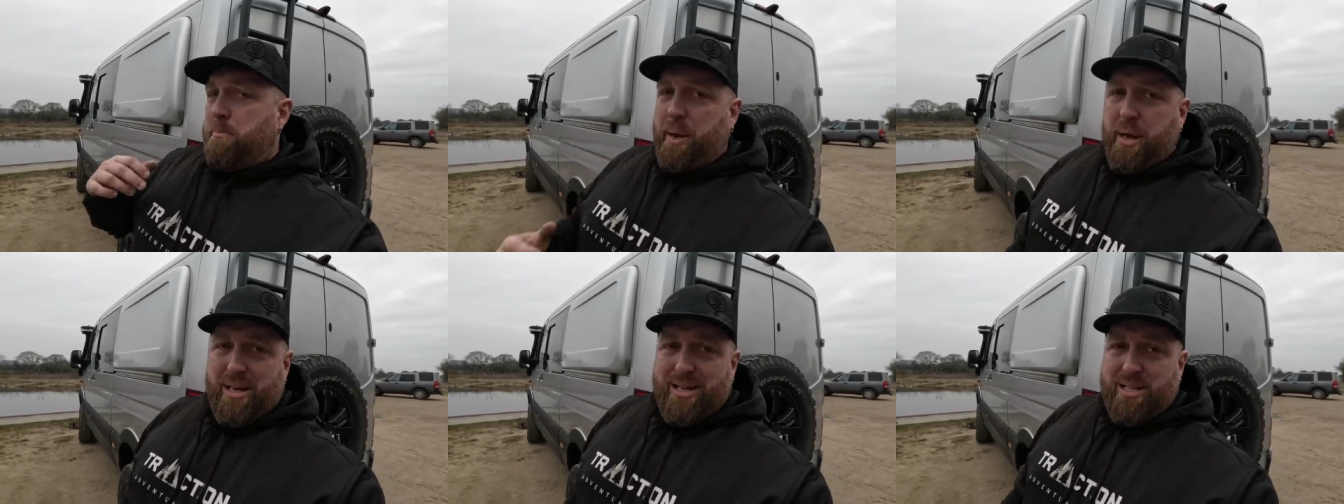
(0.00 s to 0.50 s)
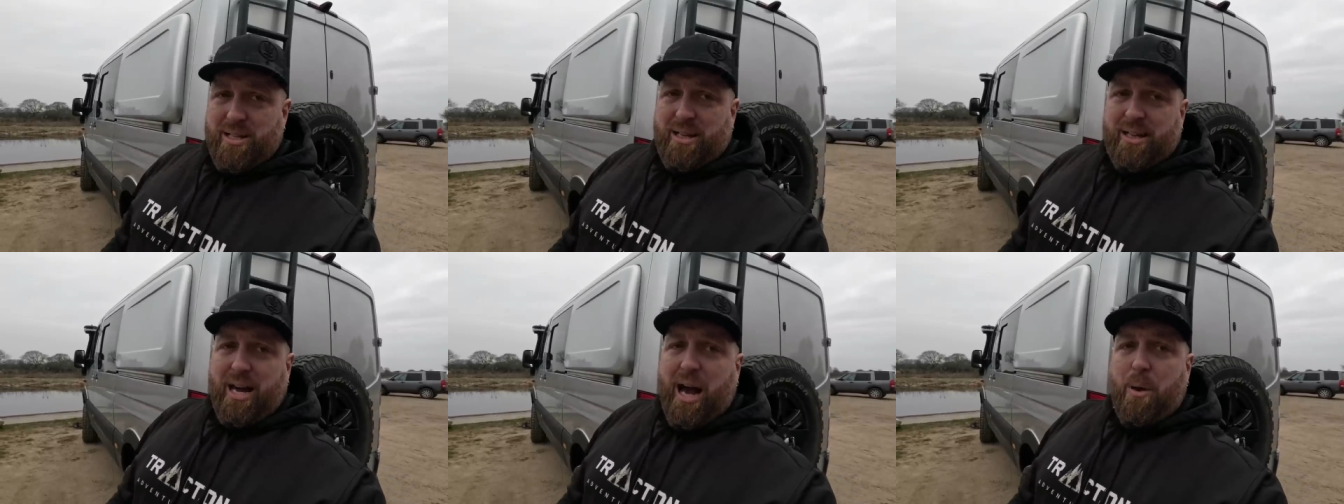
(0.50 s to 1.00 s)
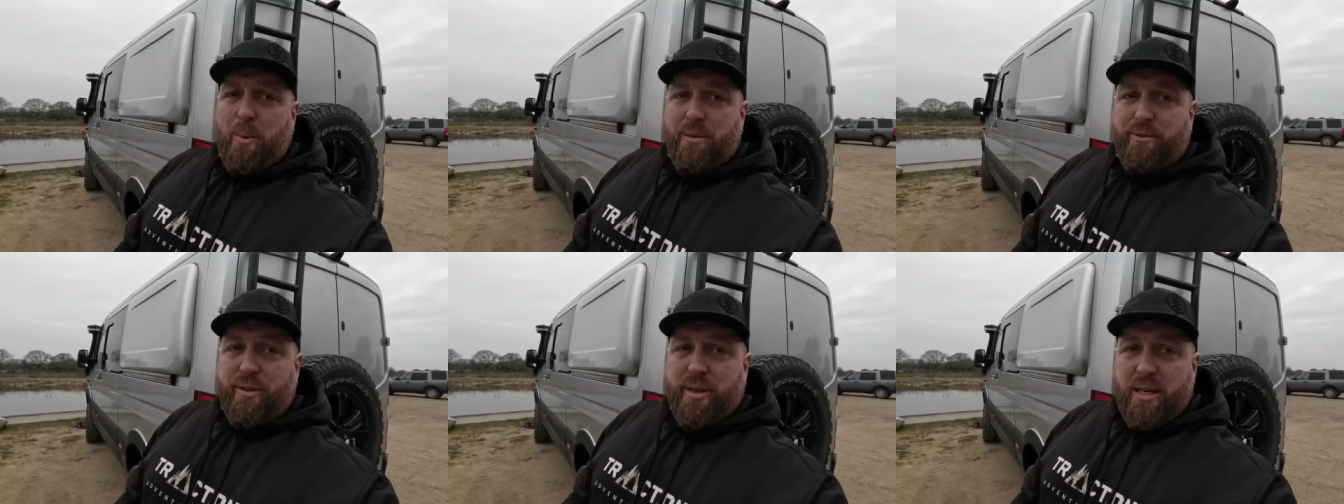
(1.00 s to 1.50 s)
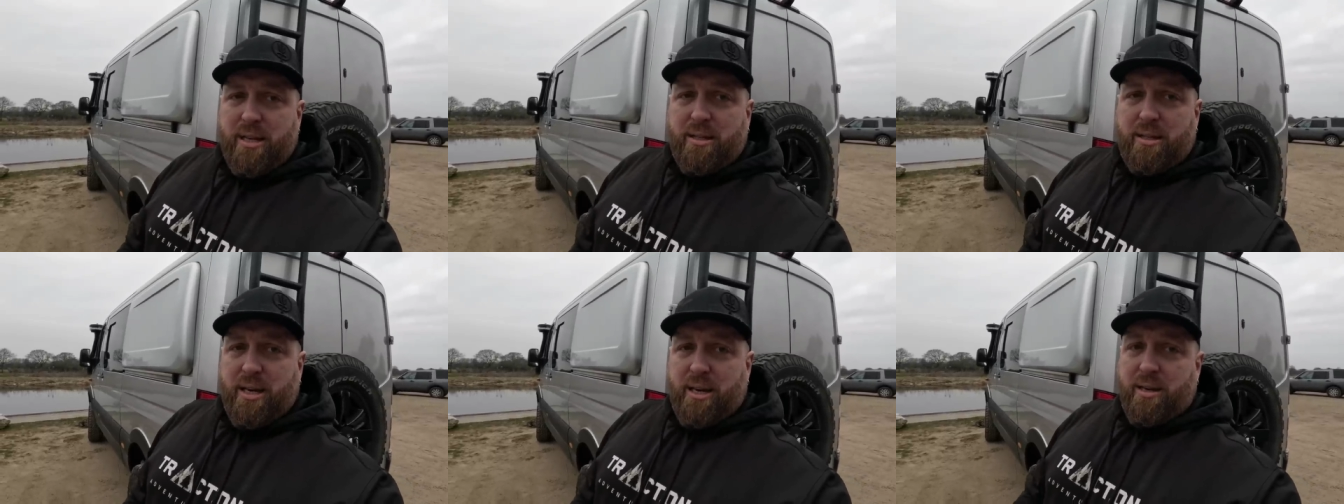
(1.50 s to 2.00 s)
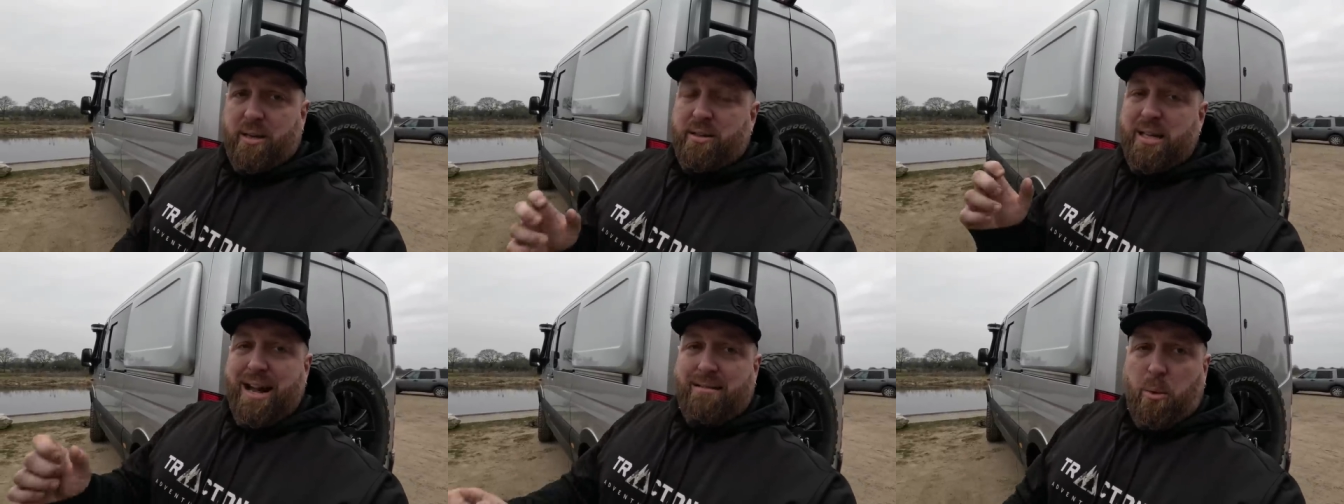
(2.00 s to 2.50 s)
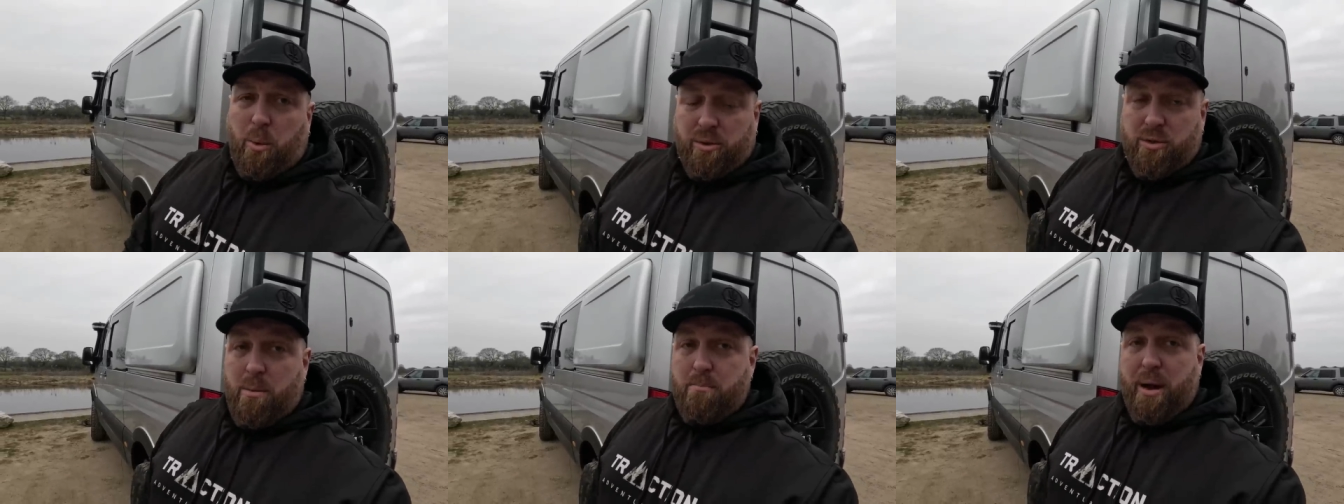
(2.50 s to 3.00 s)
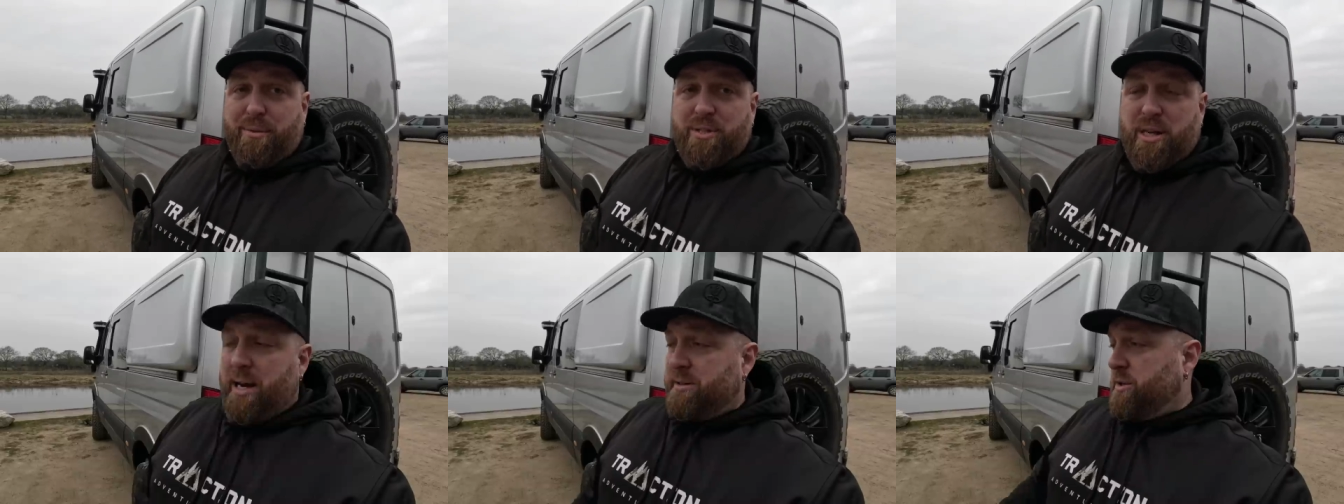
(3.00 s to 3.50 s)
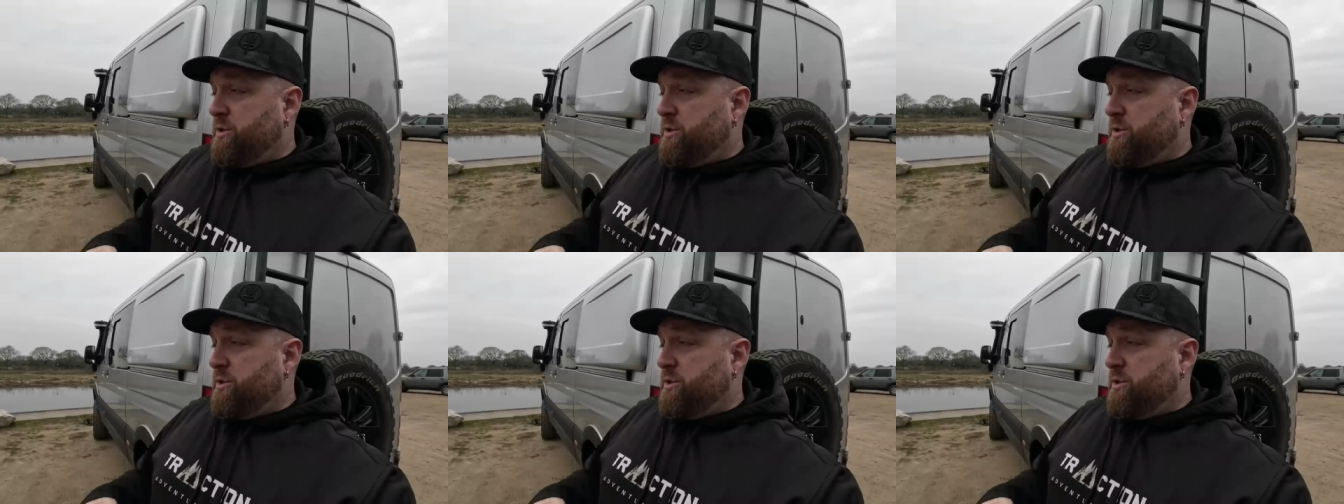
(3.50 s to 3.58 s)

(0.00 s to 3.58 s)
Personally, I went for the narrow ones on both sides,